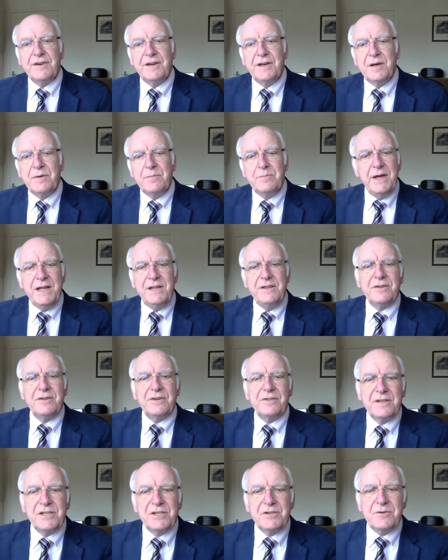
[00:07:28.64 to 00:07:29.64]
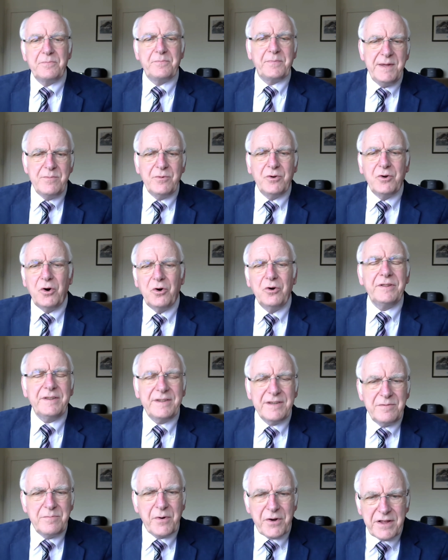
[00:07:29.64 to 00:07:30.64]
been to the Supreme Court
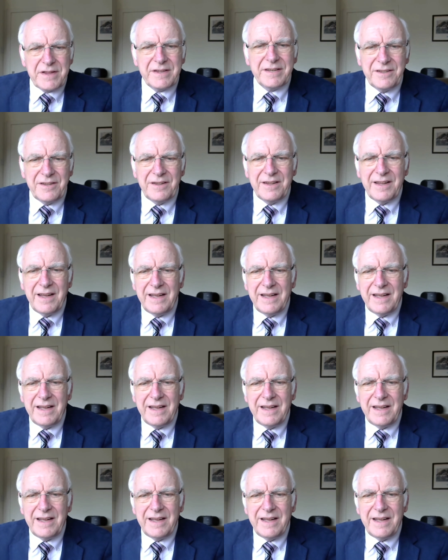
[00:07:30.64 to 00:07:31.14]
in Britain